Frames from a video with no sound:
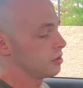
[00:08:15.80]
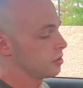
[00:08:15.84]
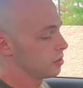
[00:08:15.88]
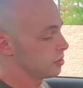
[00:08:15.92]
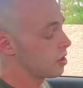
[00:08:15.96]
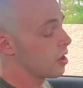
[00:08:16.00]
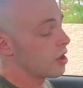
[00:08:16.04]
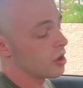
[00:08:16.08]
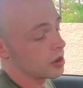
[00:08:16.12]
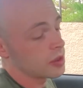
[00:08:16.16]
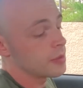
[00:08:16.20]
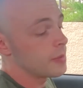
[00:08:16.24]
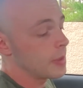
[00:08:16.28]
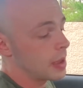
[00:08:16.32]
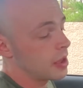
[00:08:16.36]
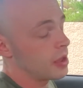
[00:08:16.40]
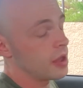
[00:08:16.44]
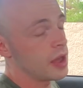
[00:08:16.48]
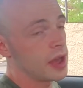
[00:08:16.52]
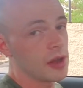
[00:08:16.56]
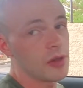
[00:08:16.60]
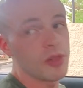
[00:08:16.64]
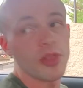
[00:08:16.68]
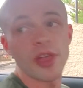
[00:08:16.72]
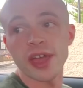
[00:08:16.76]
talked about
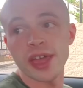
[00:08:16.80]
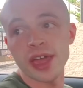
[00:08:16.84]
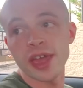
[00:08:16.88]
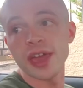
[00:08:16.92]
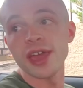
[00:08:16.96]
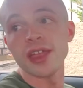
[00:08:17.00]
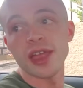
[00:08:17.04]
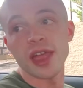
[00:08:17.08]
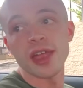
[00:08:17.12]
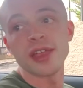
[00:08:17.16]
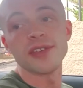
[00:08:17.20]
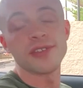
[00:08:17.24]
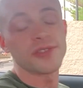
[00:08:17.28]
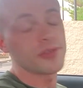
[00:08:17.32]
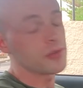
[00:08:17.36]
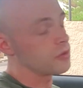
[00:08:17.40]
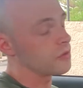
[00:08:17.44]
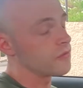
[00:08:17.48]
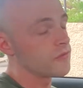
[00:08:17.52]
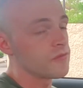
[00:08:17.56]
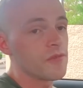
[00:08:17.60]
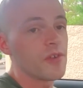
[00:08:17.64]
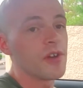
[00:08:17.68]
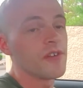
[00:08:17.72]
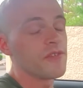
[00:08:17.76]
how, like, any sort
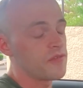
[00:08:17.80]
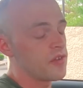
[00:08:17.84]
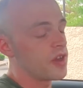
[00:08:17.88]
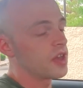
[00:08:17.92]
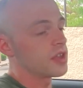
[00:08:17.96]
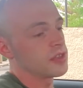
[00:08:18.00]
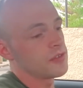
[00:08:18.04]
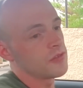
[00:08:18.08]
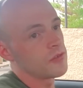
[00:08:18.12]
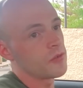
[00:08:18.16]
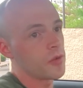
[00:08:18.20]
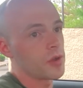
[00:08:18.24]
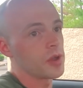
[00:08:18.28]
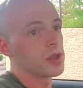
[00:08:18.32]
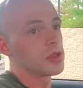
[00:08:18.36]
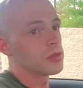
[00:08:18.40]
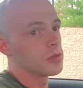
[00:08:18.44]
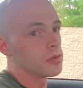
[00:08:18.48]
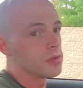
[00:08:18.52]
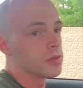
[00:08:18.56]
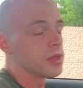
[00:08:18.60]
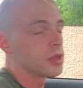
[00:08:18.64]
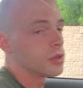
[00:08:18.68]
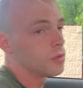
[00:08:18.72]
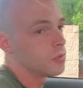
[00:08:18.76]
of effective Green
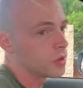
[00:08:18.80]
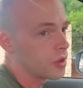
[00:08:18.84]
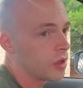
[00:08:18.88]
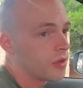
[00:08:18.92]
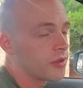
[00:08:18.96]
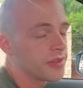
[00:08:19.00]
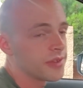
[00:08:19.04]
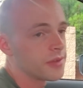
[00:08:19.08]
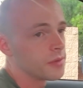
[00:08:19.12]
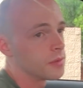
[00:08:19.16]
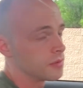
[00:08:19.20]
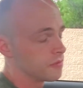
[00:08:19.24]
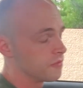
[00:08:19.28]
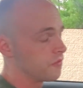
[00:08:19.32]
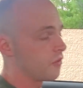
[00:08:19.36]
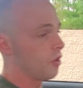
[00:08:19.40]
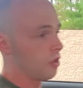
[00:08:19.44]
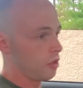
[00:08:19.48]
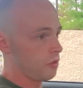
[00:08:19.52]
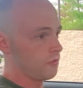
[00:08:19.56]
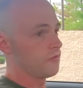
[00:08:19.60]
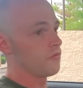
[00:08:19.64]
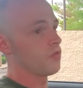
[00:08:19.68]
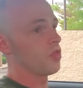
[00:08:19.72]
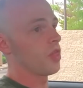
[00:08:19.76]
New Deal would also
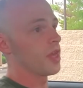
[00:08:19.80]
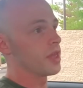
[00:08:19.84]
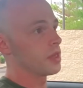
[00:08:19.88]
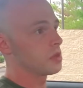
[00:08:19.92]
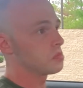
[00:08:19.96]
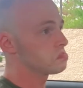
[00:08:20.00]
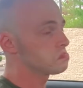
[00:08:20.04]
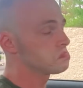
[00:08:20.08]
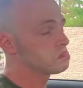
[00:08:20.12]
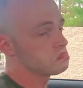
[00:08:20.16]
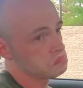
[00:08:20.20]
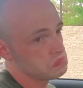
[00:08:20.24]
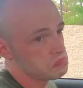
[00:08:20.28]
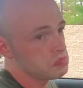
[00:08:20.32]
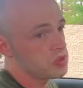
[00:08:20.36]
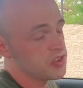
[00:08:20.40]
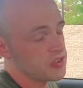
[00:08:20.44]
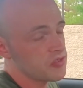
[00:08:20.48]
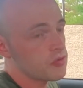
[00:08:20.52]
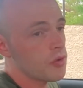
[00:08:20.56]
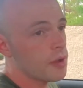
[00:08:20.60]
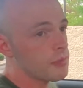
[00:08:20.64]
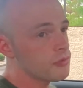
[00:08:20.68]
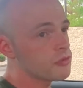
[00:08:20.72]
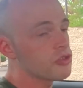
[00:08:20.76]
involve, like,
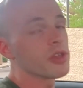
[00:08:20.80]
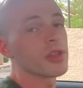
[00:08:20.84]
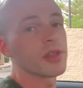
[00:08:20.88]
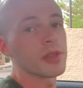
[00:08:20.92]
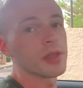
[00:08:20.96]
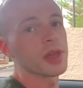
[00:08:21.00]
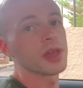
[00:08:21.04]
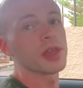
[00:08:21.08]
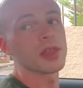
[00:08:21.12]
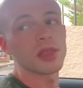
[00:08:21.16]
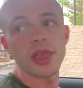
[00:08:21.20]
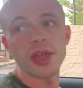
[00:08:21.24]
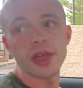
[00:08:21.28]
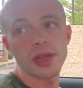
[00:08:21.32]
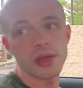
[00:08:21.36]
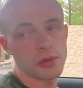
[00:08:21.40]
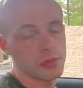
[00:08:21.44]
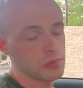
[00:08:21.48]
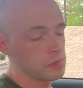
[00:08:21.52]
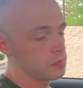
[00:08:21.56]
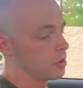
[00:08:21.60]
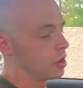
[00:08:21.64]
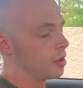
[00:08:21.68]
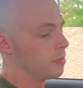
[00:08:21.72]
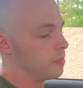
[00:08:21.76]
disruption and, like,
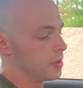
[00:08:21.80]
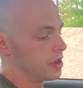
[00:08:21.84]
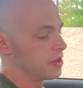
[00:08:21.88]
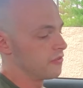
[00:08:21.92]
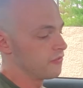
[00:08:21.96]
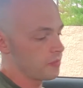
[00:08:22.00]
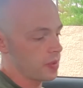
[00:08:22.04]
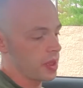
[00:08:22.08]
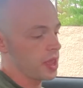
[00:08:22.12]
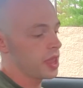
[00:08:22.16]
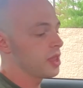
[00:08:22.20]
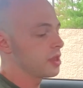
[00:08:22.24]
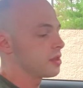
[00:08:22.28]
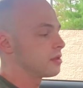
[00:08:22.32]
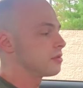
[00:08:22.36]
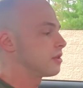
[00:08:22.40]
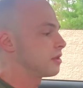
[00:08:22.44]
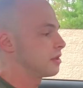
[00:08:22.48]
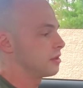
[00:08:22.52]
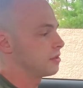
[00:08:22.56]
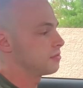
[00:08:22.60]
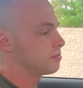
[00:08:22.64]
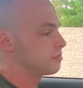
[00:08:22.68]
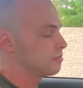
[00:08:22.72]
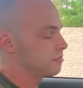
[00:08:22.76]
a bit of pain,
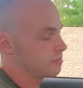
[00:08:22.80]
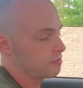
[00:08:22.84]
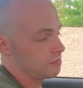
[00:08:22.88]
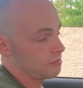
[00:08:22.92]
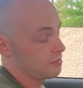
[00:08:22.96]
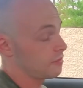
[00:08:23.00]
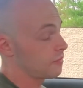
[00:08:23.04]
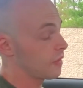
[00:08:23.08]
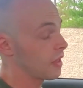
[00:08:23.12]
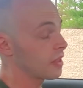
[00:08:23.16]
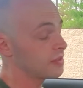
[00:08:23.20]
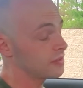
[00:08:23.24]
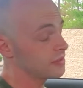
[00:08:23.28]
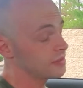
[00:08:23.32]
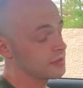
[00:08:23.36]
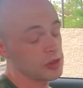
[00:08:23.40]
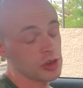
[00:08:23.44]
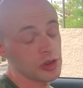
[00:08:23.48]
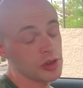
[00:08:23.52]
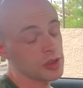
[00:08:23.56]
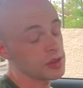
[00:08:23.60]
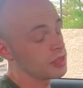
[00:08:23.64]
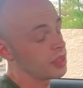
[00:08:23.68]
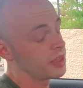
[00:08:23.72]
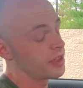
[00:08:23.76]
and that's
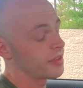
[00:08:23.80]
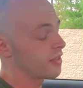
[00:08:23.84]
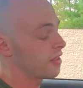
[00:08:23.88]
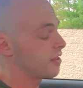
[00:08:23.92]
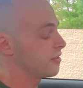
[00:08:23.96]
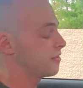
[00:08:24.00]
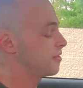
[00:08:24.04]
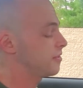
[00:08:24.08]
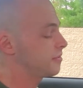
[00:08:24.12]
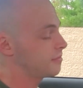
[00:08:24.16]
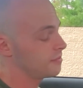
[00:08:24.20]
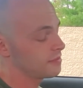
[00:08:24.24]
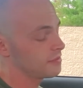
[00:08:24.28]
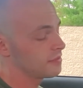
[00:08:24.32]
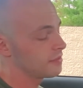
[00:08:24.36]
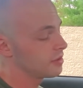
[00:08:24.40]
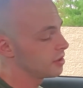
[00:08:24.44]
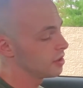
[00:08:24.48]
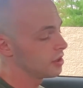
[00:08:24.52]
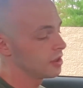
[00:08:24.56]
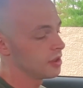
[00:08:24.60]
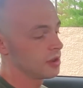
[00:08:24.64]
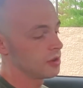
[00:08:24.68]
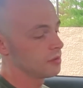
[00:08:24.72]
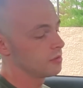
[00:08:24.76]
good. Like, that's
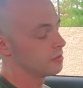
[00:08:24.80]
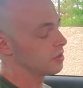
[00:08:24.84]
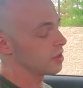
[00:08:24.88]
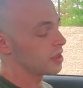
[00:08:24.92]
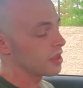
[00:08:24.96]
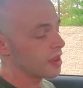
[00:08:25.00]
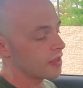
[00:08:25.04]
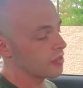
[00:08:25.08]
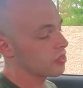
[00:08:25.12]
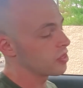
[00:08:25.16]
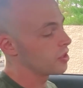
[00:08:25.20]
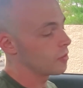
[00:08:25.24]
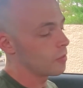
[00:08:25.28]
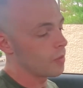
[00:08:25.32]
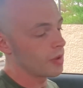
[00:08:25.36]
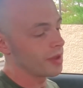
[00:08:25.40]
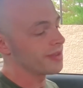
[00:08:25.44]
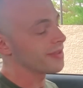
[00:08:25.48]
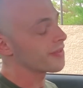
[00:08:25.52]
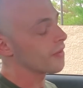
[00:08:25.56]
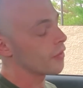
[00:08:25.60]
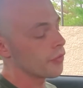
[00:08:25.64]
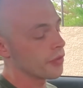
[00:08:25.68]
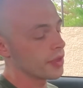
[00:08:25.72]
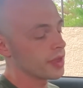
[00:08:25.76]
really, I think, why
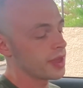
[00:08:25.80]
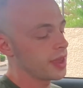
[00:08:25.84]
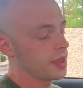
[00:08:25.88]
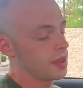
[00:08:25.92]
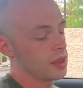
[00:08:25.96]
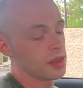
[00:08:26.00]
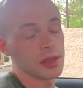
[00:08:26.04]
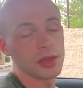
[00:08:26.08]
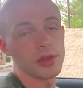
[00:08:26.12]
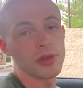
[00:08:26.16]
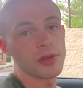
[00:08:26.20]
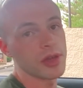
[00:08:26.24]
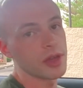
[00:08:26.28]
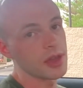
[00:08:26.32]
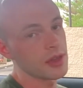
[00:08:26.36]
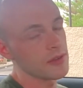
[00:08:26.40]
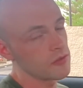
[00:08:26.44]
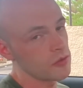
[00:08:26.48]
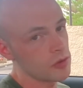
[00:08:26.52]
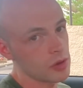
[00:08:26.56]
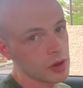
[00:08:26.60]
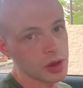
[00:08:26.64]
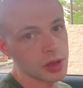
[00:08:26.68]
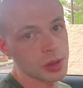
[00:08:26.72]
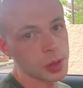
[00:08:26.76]
he's the only candidate you can give
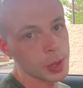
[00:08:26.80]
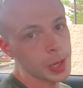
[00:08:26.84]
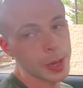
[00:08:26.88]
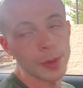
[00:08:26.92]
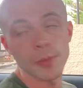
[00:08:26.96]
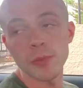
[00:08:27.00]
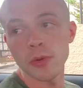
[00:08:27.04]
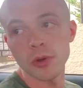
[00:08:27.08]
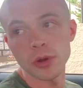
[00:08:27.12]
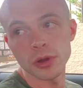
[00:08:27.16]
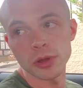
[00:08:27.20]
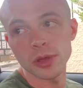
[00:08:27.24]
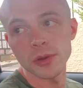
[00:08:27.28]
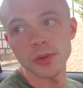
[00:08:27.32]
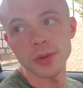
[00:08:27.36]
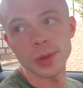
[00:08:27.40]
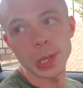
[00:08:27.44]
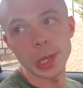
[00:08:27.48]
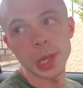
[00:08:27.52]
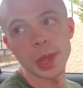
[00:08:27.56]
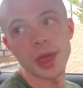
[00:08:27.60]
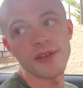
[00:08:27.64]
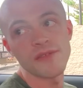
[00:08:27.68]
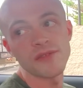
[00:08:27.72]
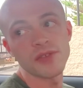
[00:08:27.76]
critical support to as a
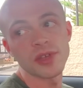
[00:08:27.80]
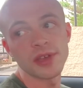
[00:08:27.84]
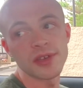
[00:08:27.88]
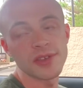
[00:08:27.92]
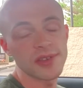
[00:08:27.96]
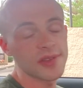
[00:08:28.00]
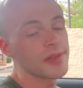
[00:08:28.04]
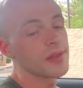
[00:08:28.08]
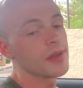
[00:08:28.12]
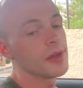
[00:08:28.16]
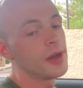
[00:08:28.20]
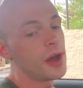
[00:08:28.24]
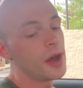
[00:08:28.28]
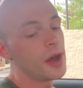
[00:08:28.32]
leftist.